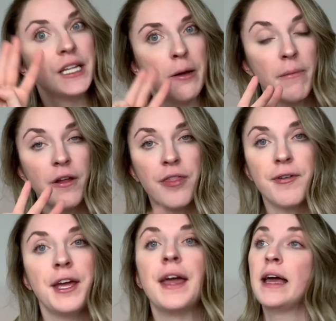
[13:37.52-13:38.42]
number
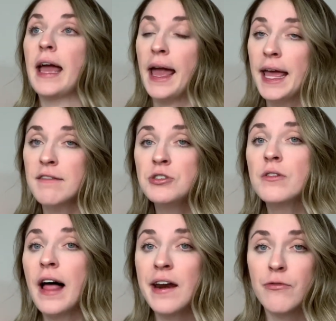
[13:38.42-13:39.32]
3, it gives you a
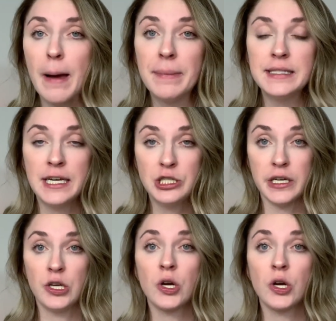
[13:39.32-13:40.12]
lot of repetition.